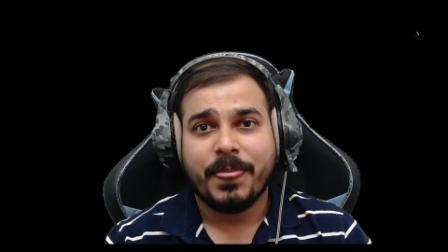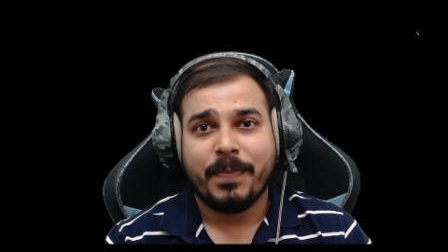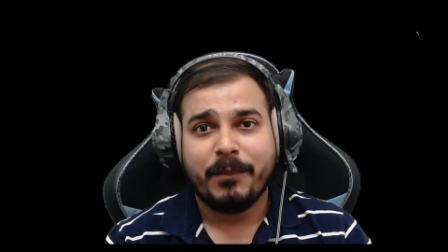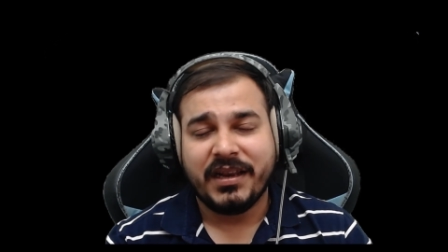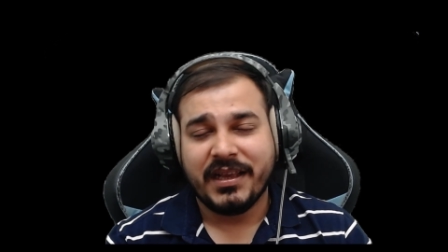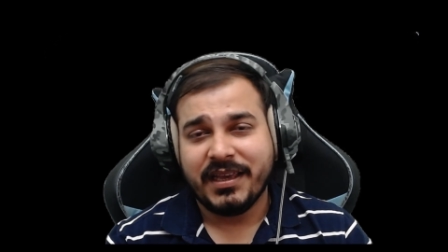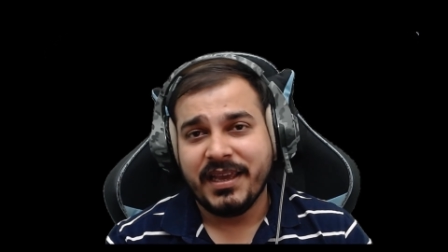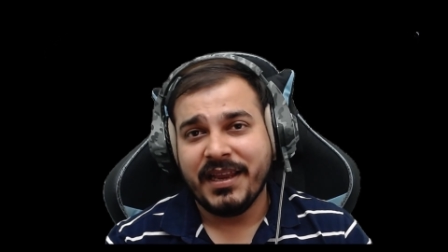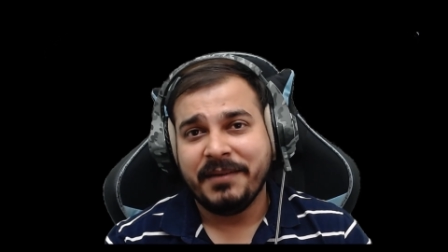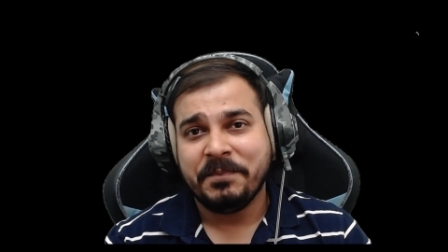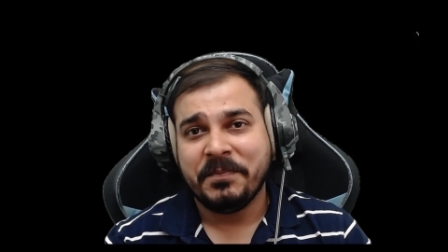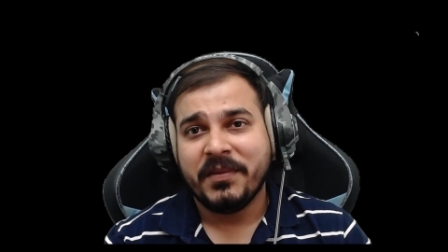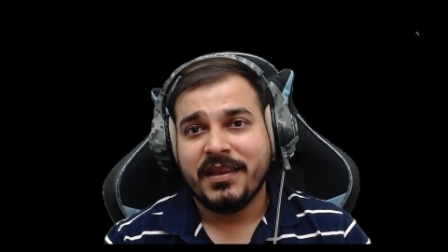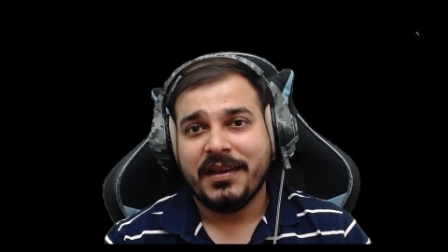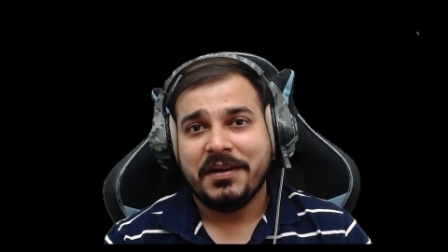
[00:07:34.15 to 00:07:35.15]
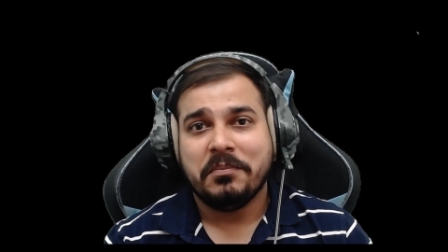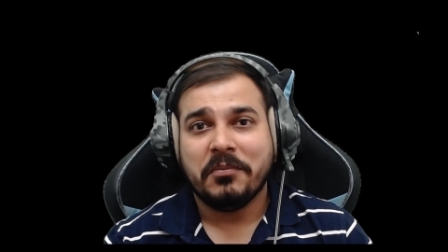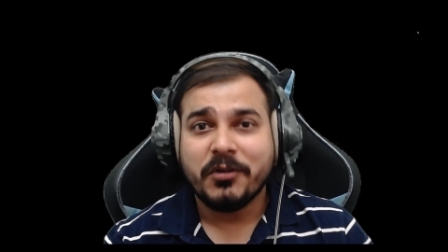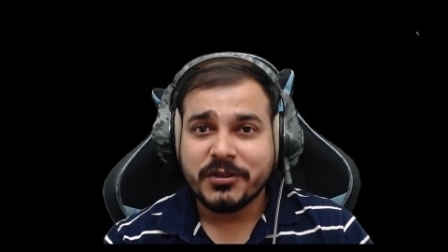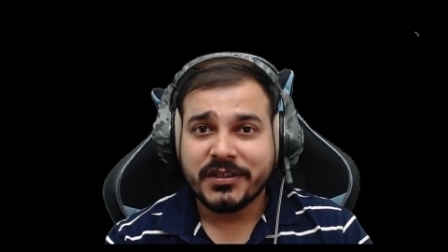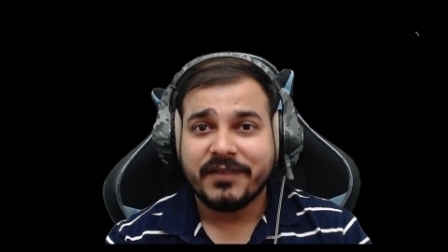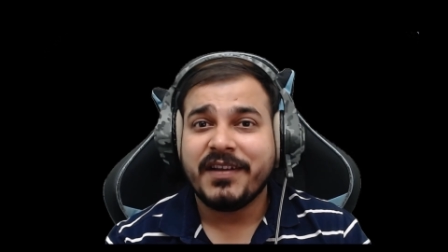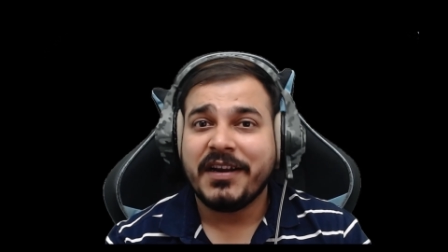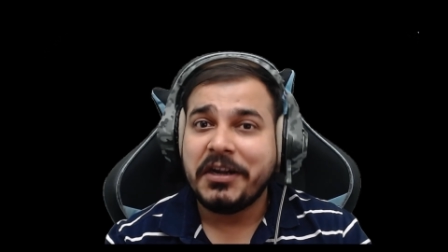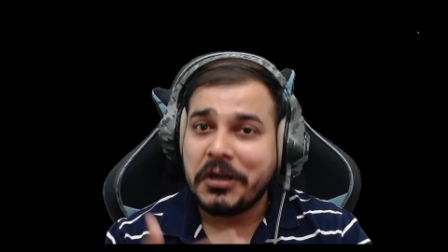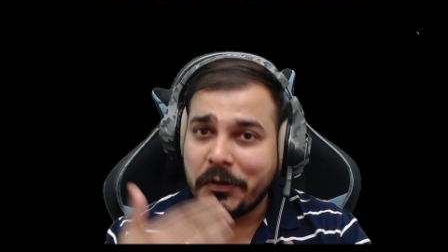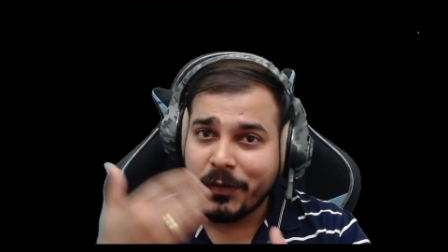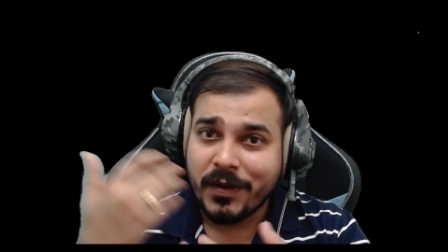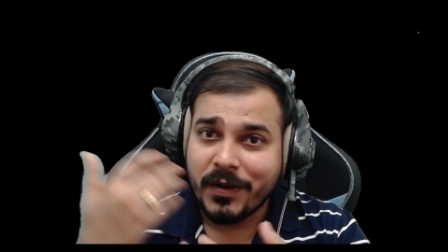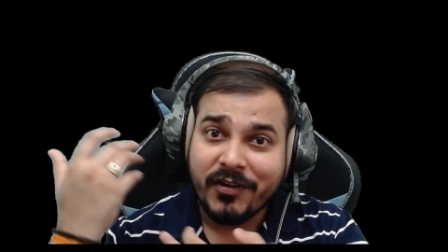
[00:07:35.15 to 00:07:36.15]
But again, most of the
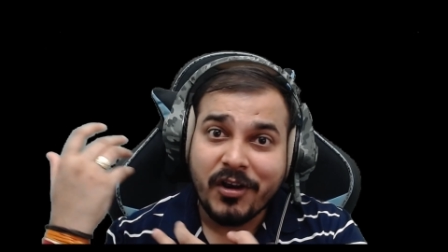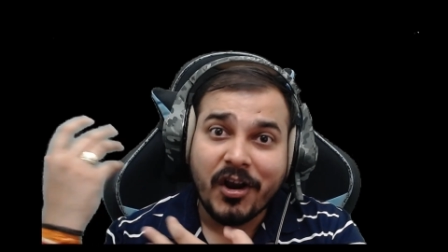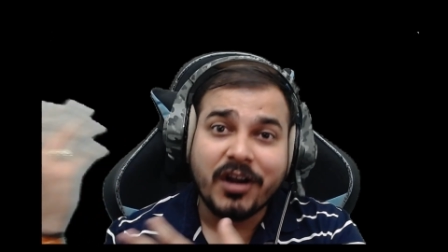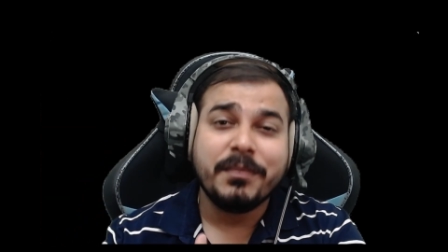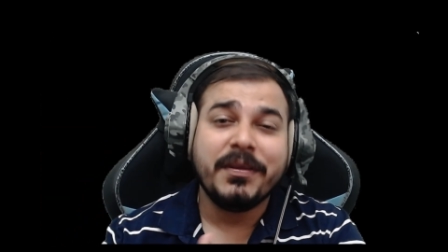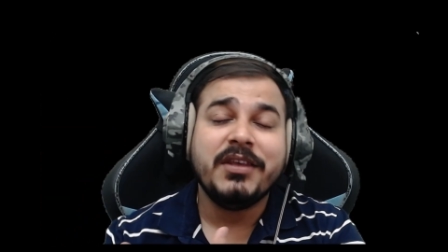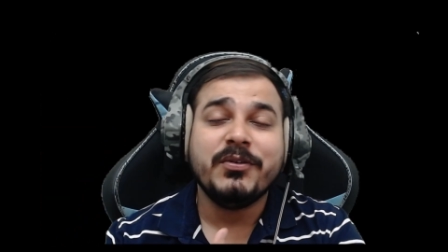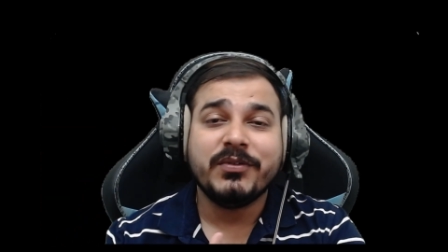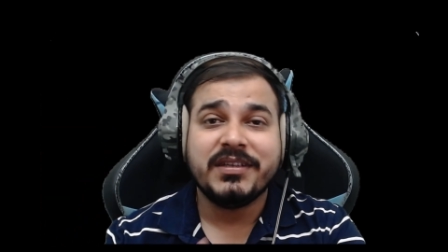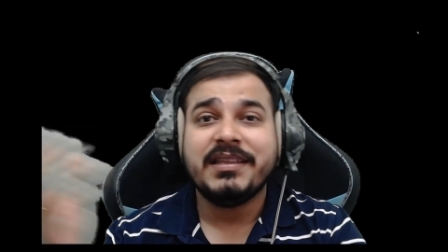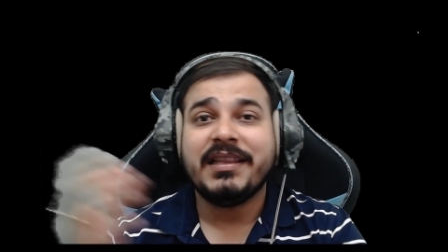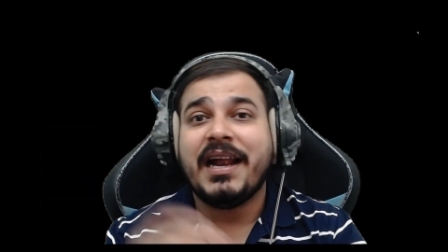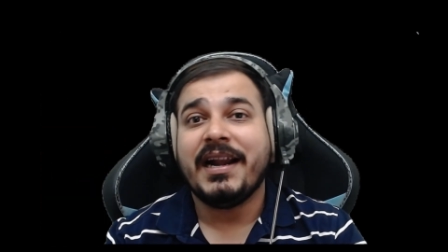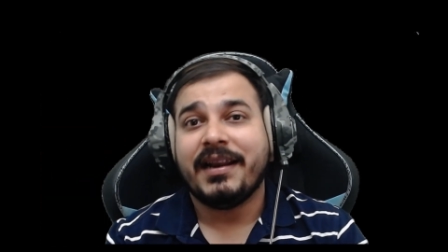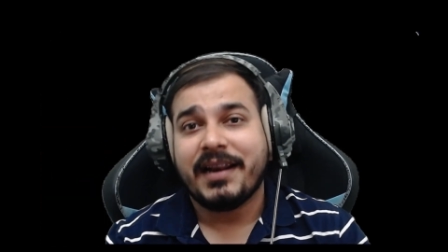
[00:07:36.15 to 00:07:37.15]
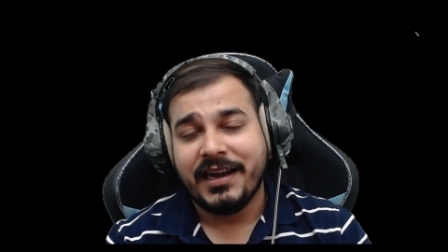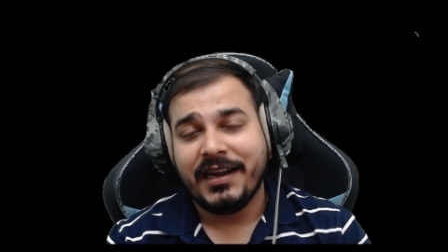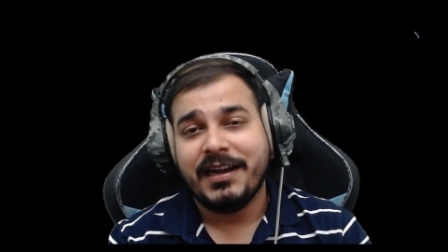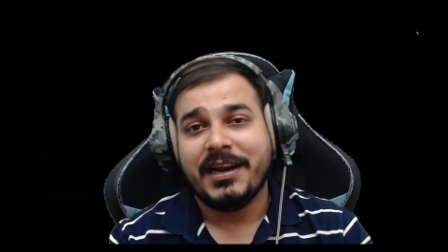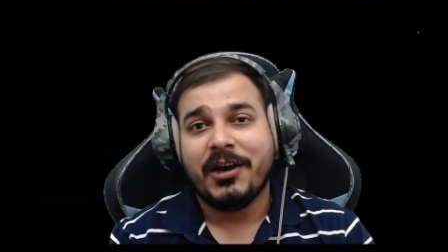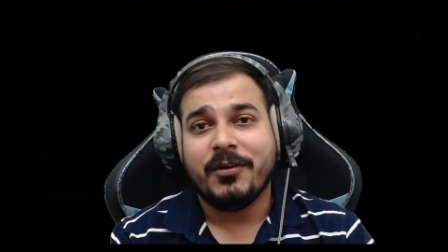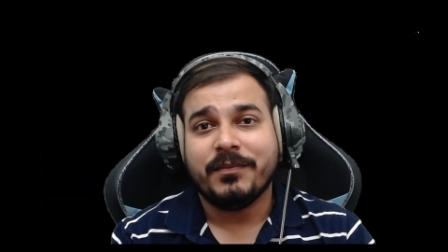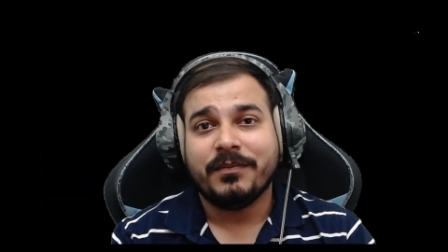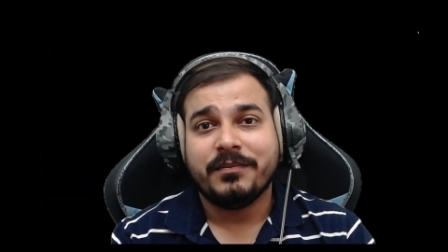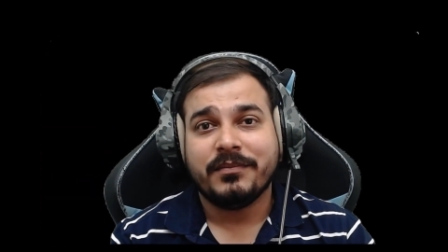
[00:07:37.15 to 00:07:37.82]
interviewer will not be using that right now.